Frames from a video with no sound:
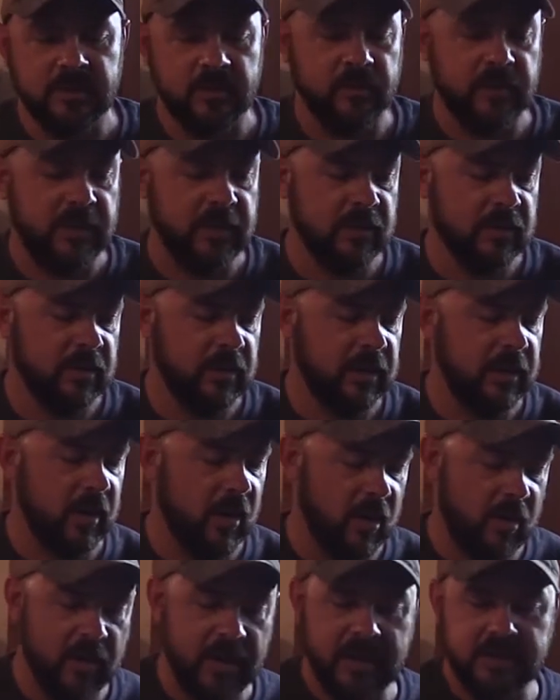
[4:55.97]
I mean, it
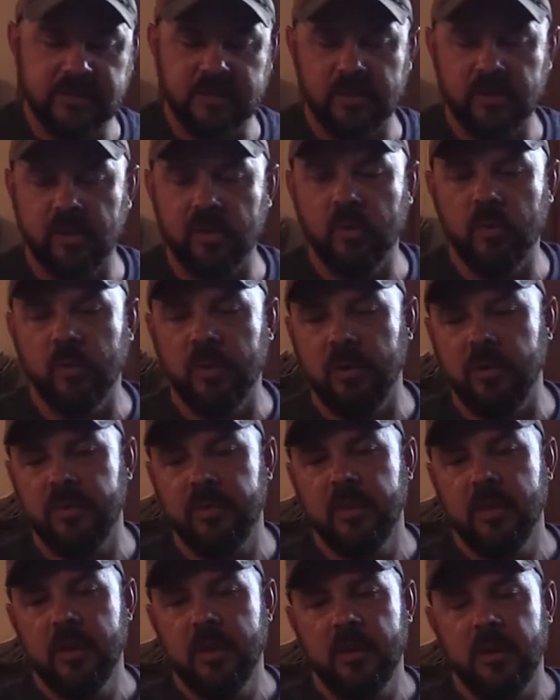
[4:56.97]
all has to do with
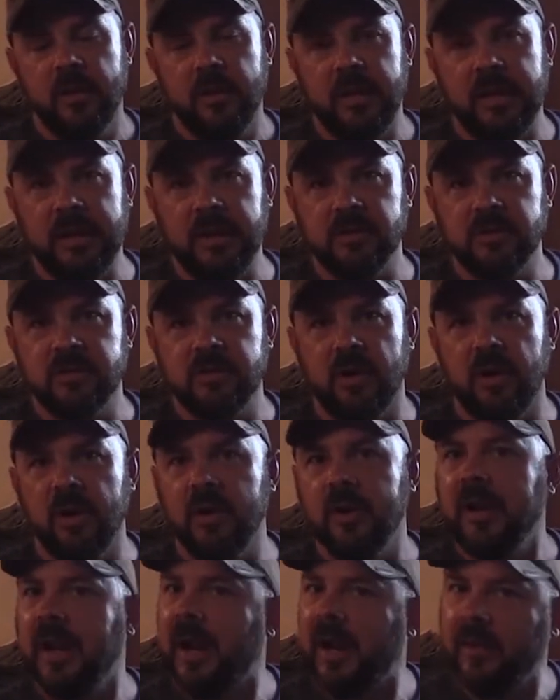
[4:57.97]

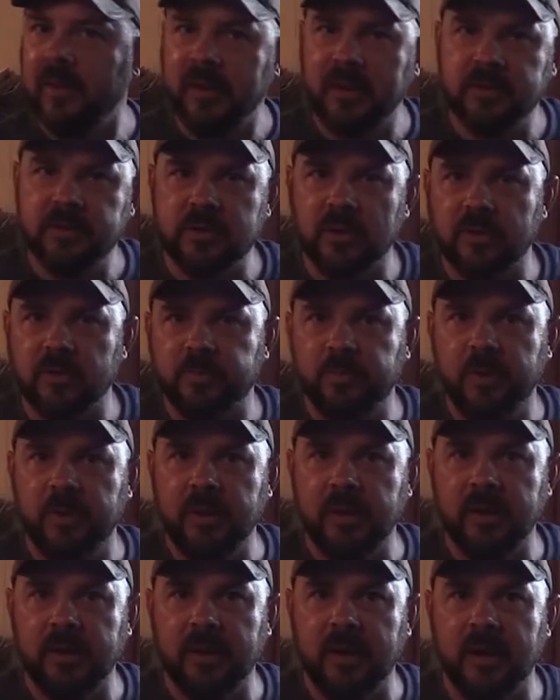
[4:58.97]
insert and how the insert's put
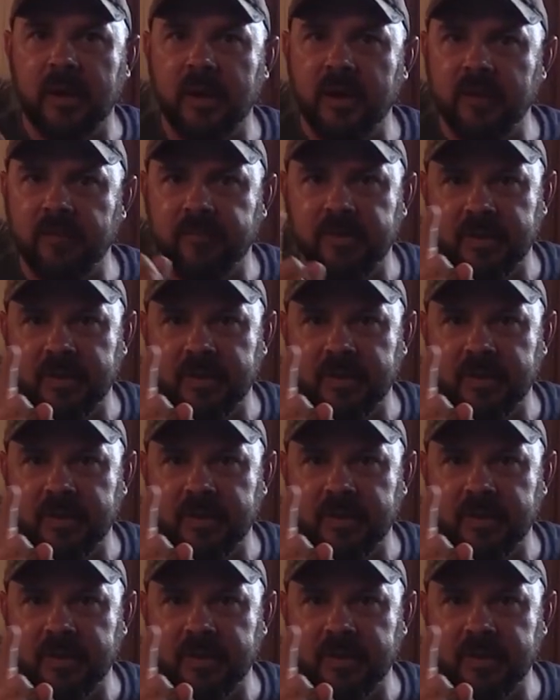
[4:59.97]
in there, and if